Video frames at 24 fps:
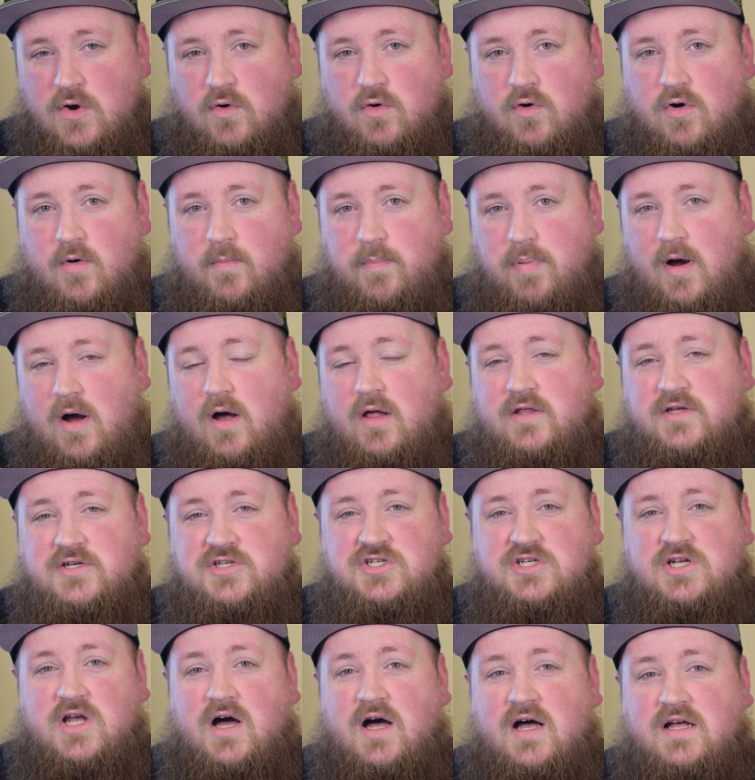or a
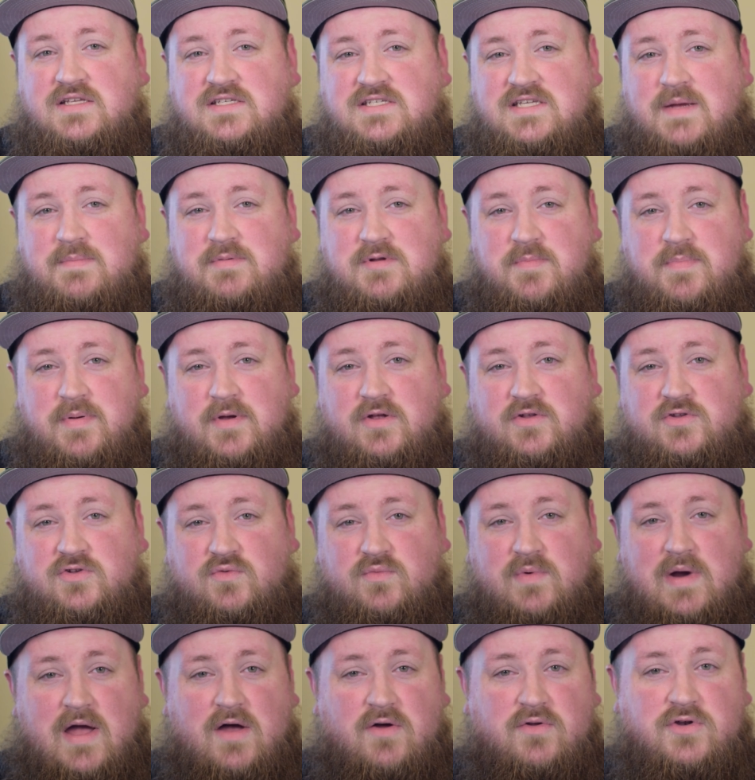polished concept built
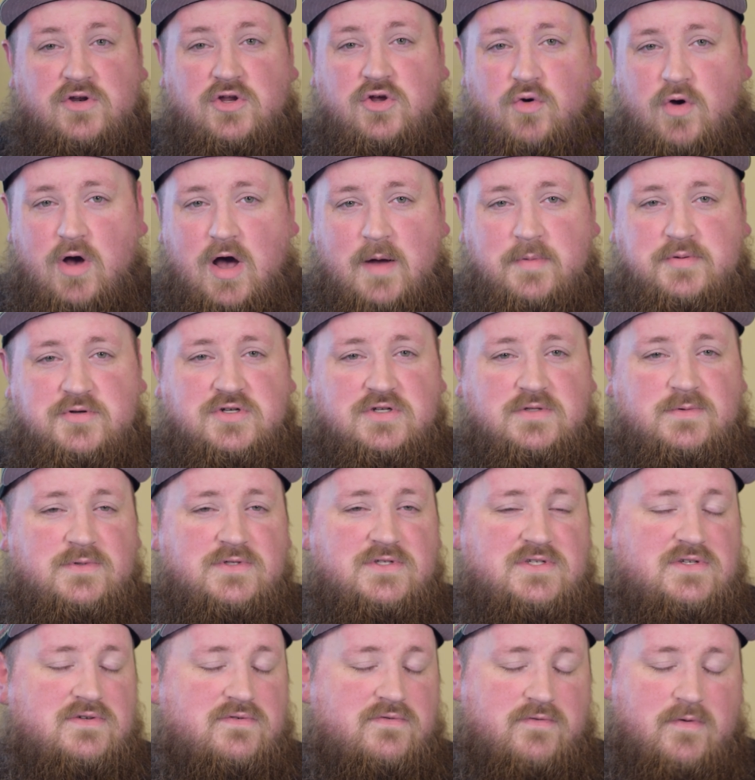around new
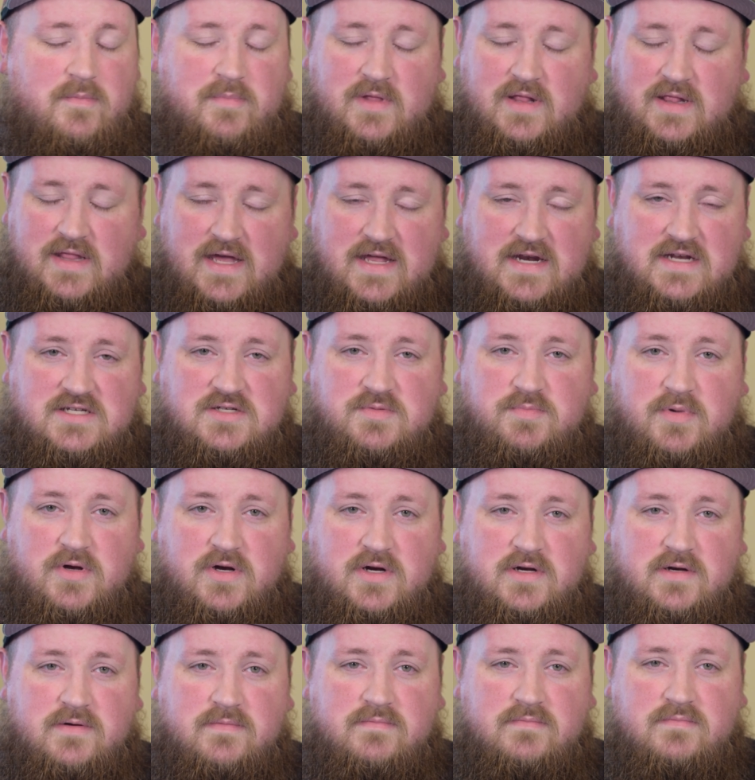options from the latest
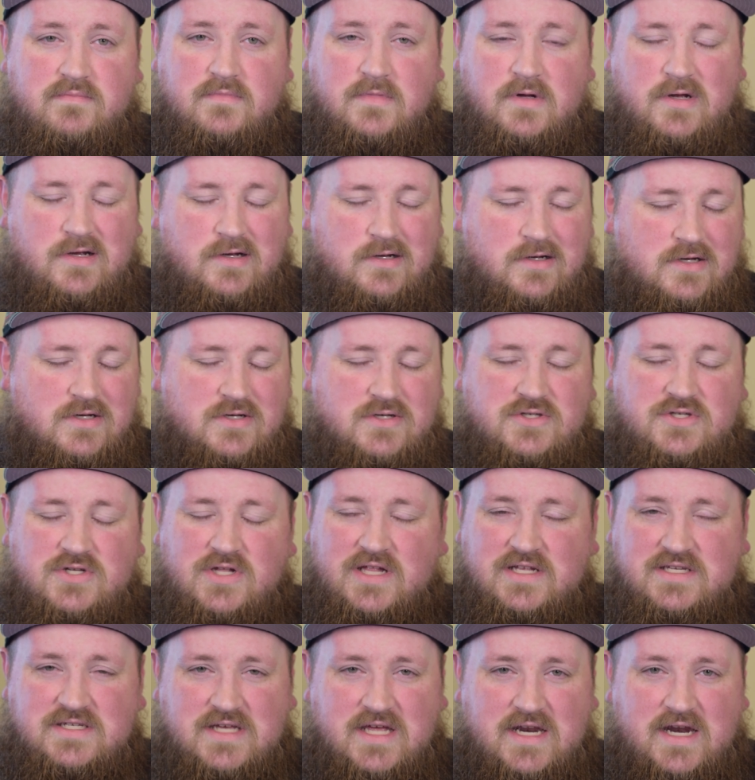book. So
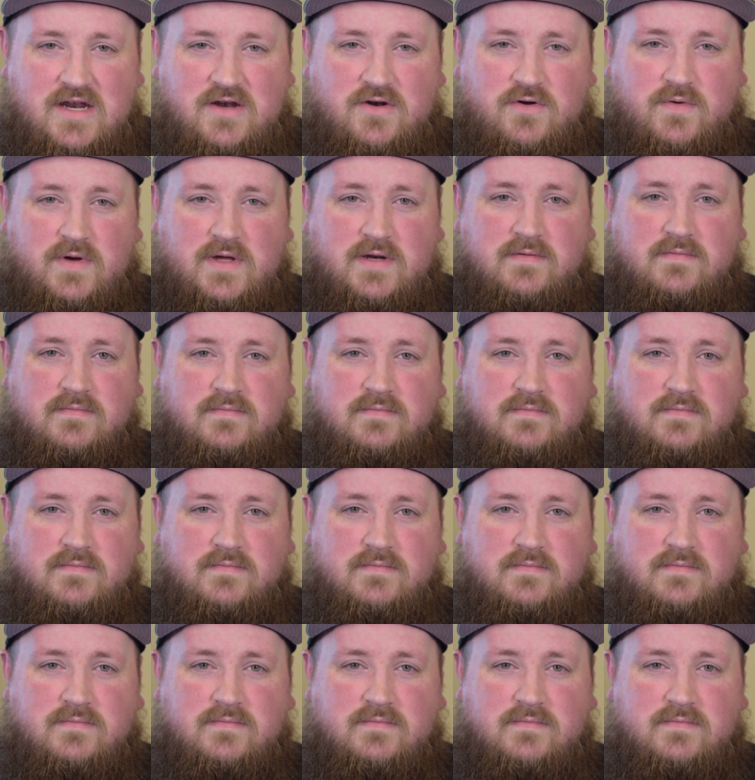let's get into it.